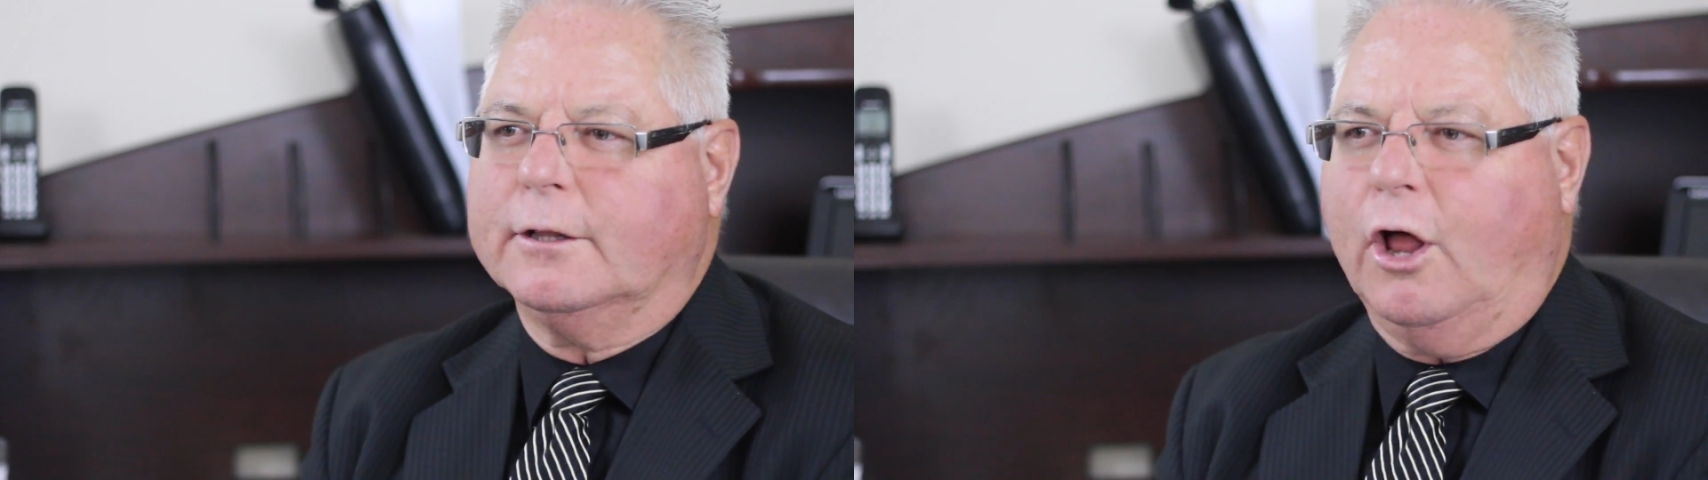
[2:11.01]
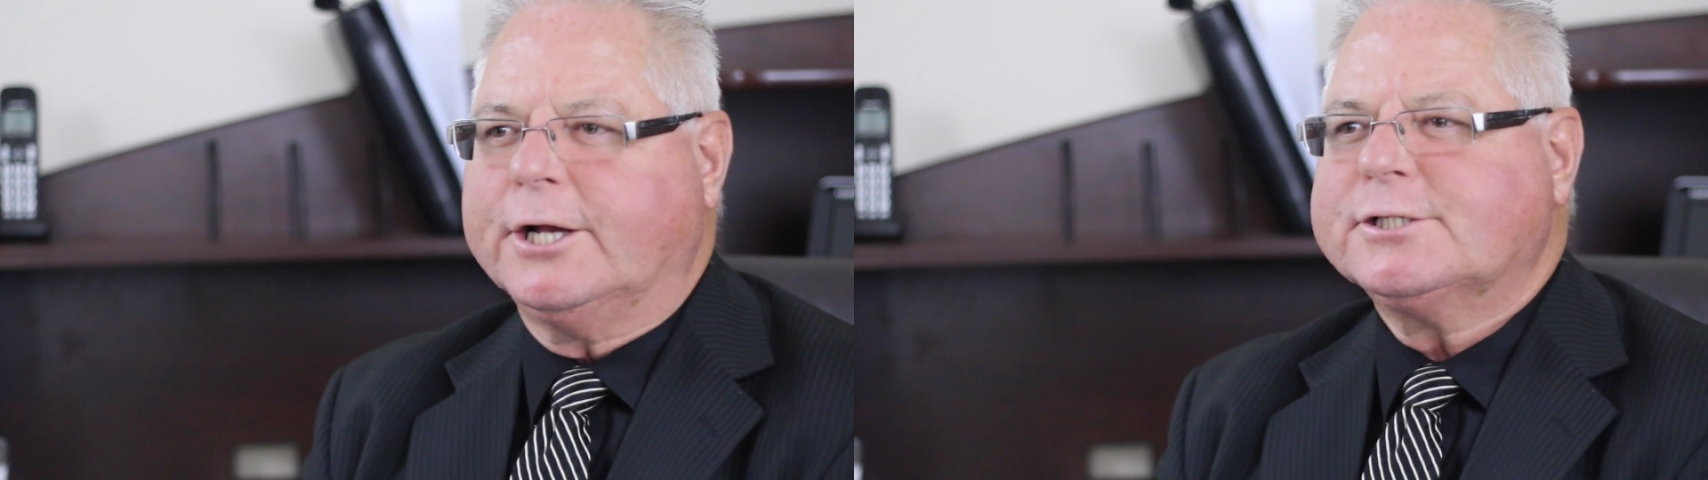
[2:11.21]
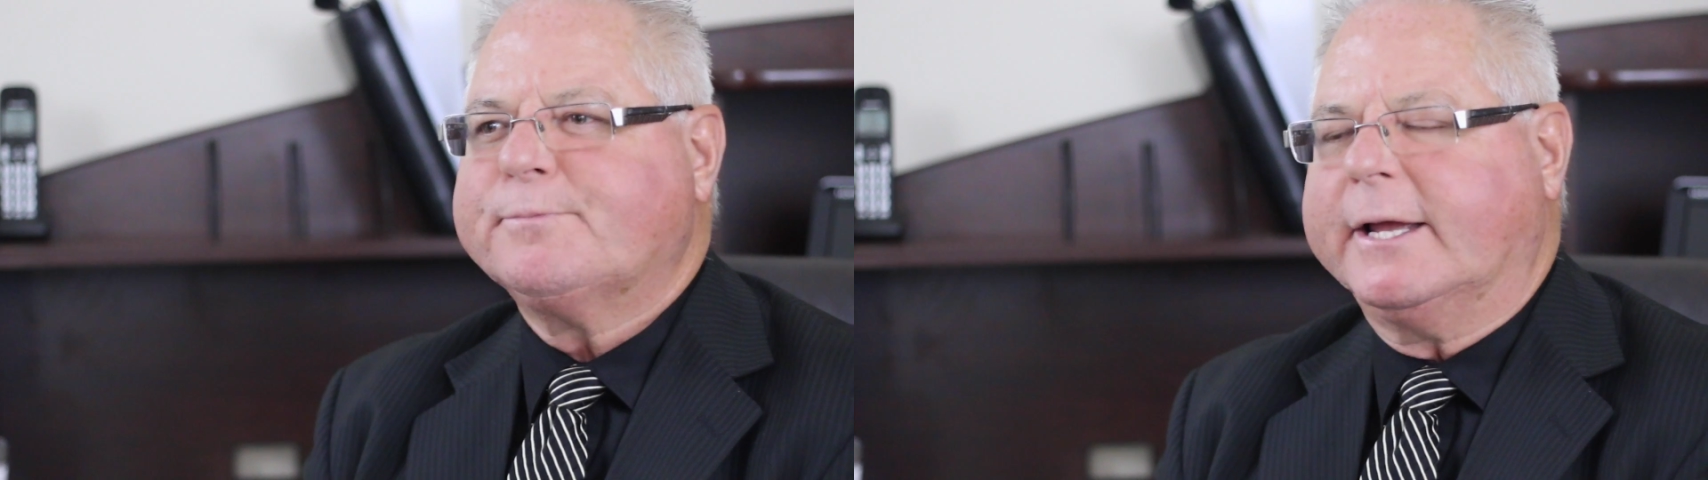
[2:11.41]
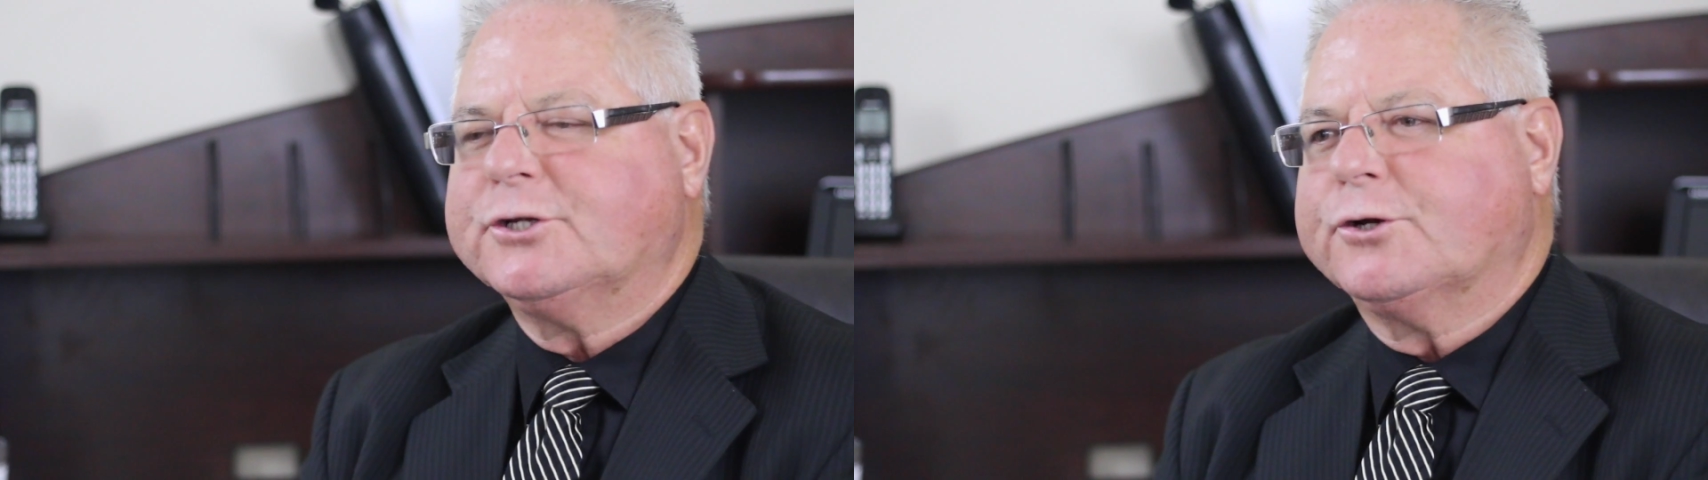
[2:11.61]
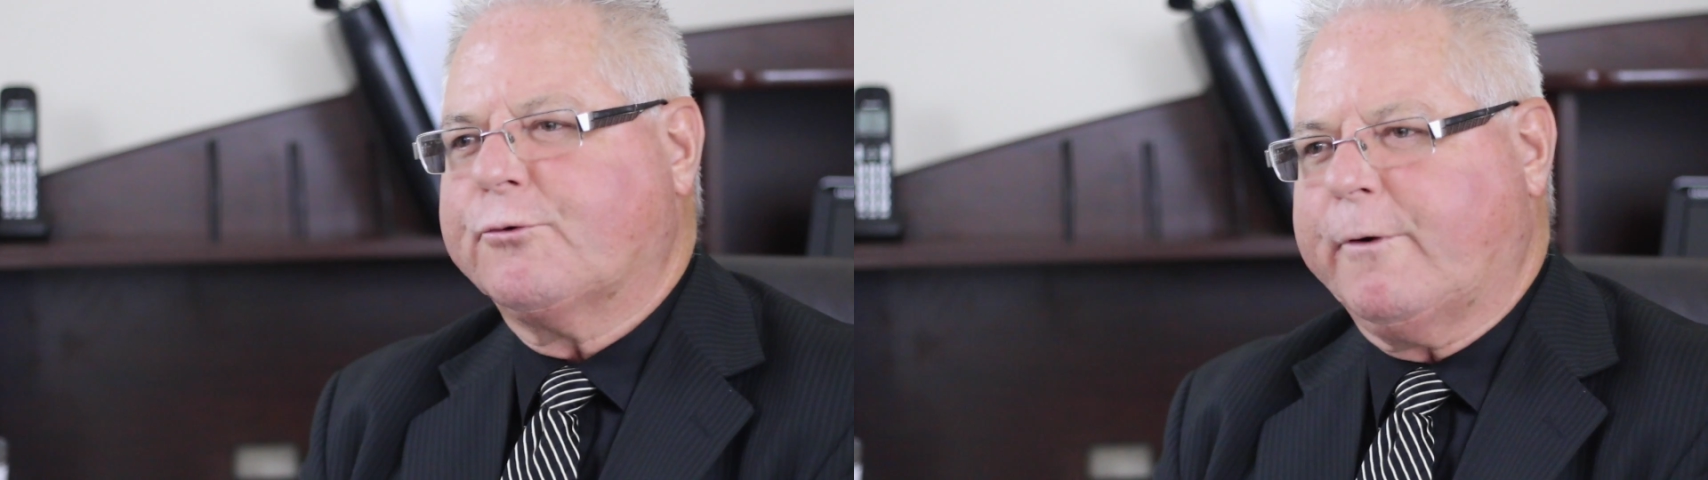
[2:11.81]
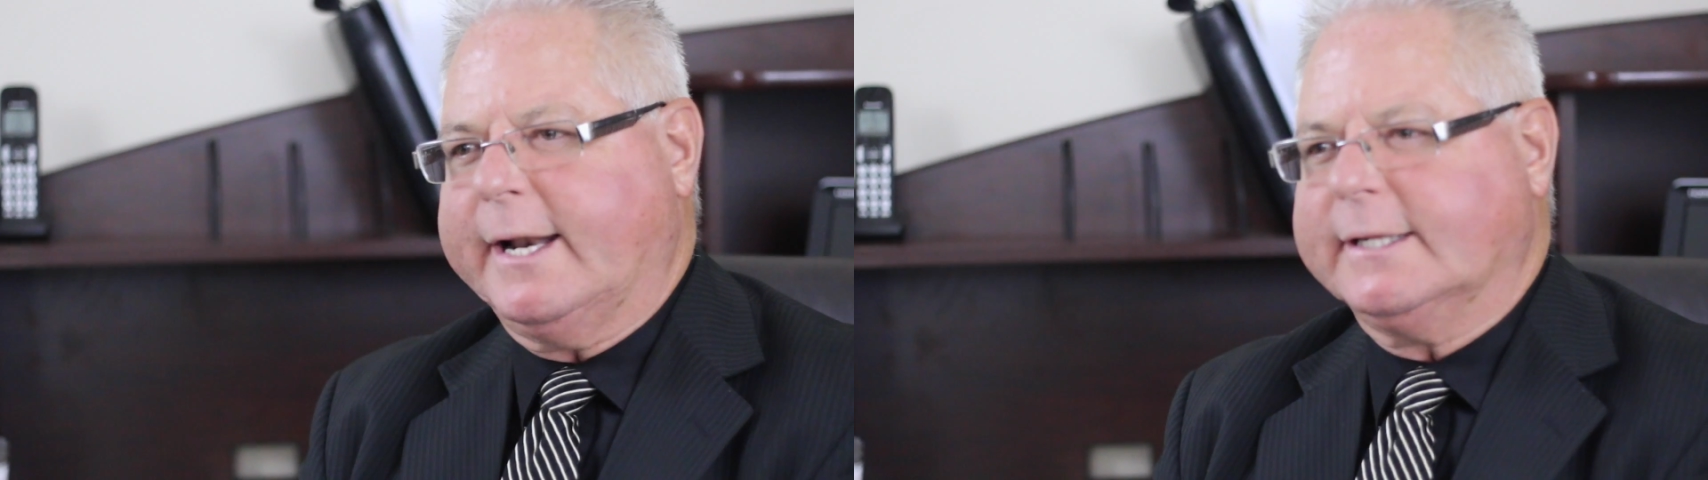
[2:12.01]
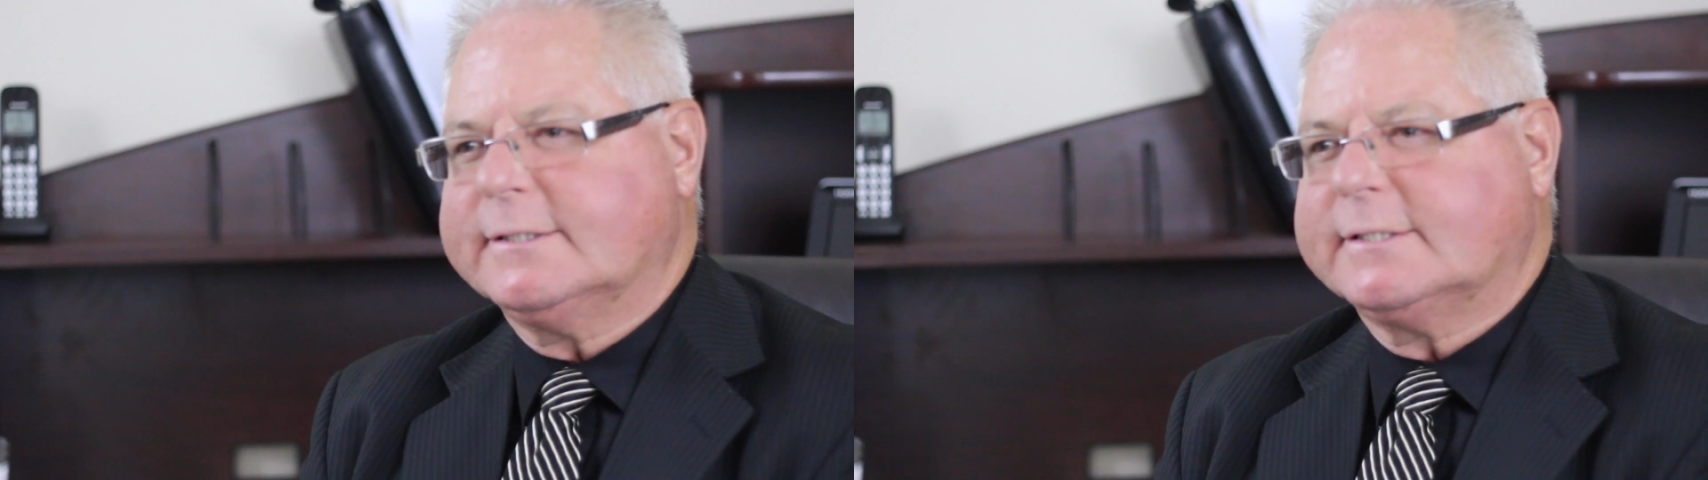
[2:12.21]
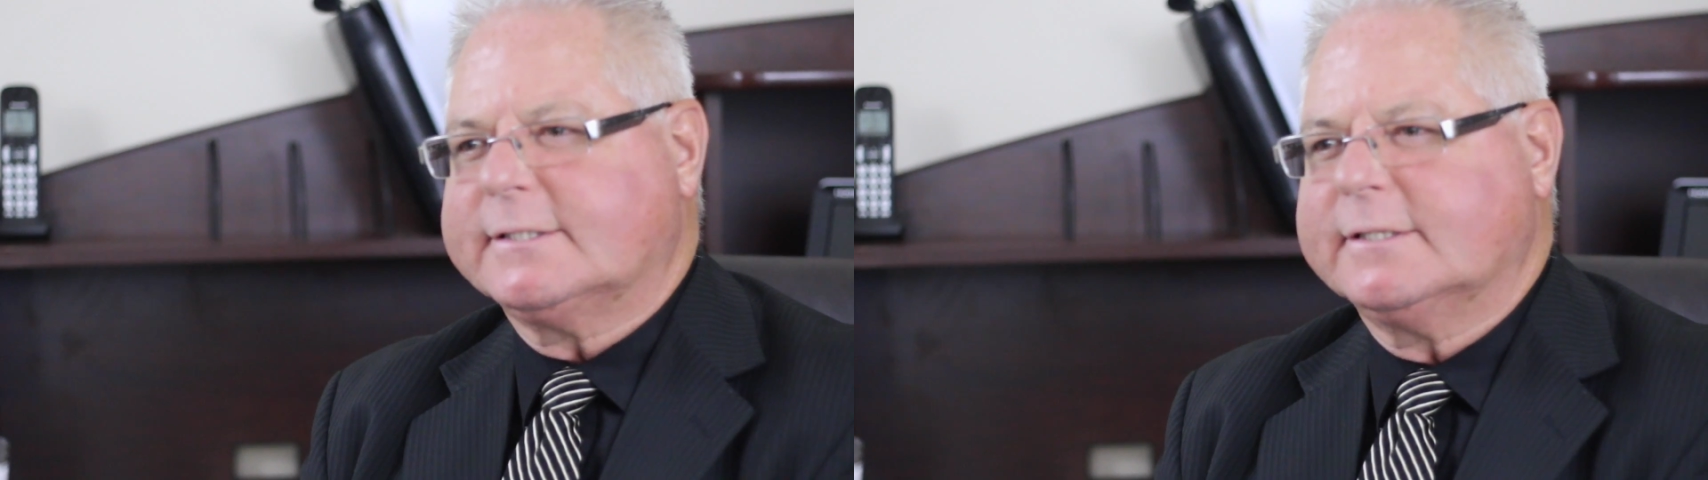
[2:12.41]
lost pension
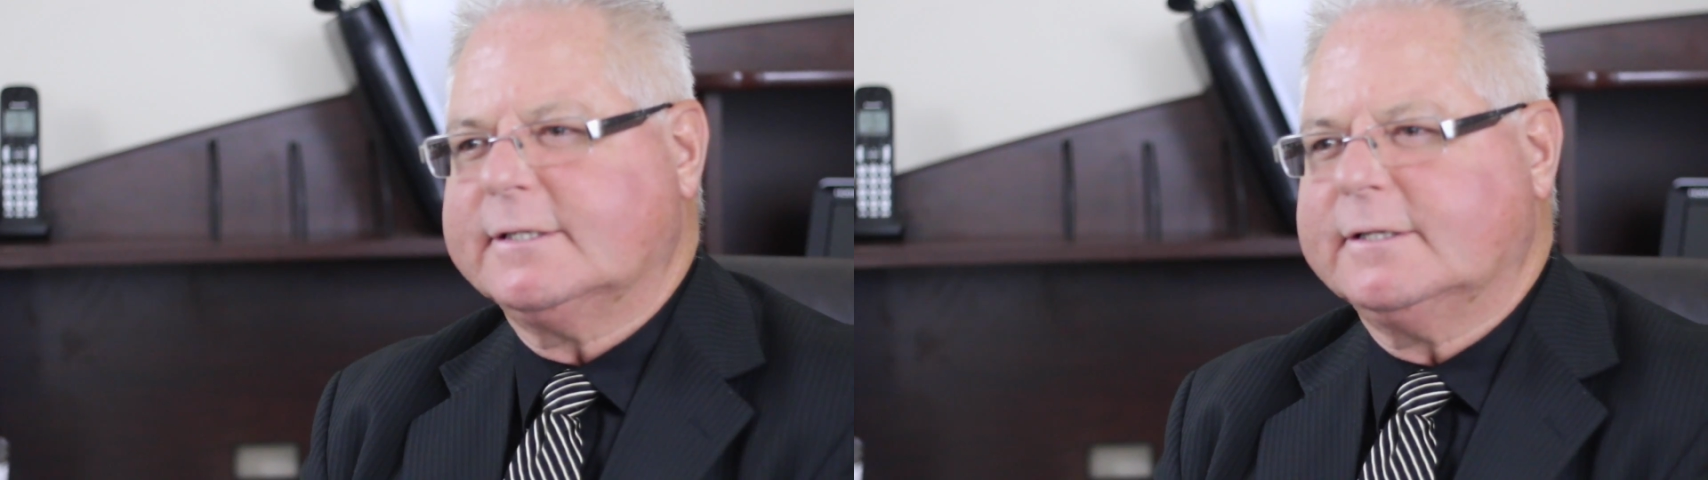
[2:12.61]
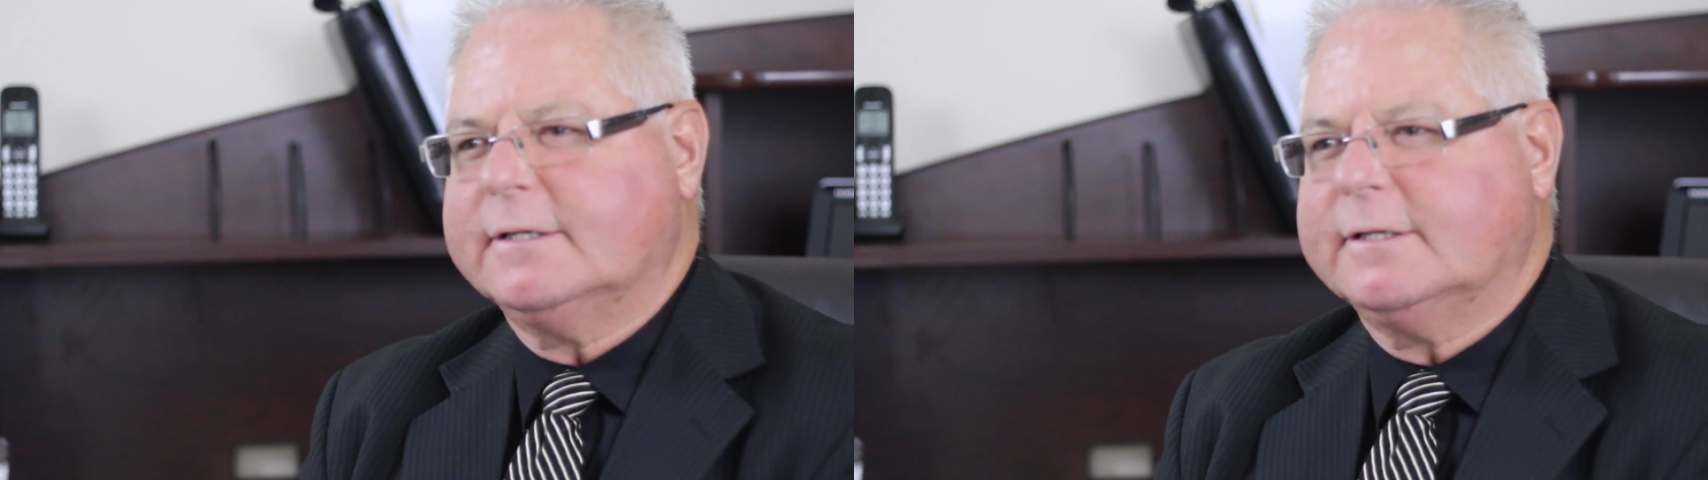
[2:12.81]
credits